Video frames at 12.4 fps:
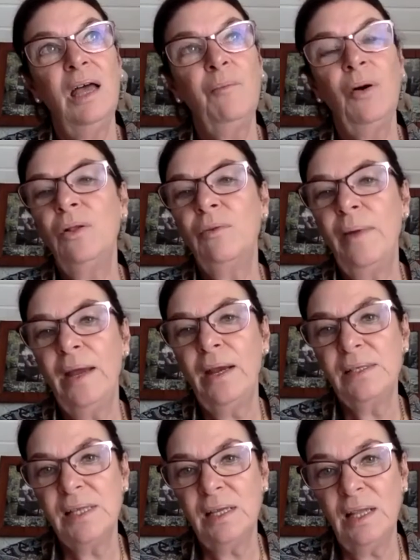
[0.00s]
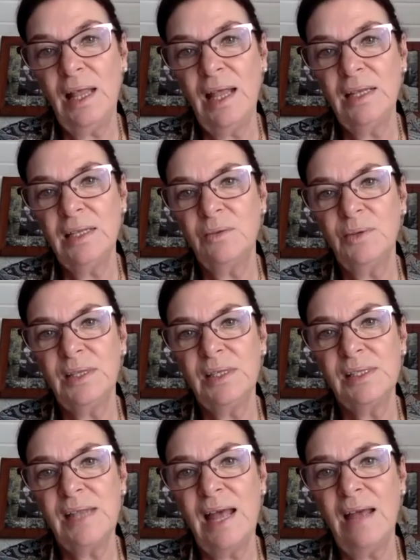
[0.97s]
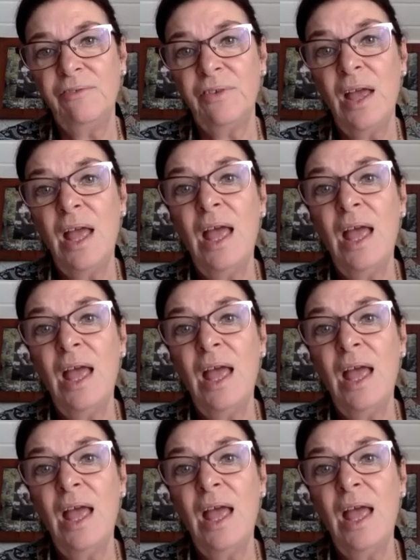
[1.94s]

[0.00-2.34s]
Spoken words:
polar bear single-handed with his knife.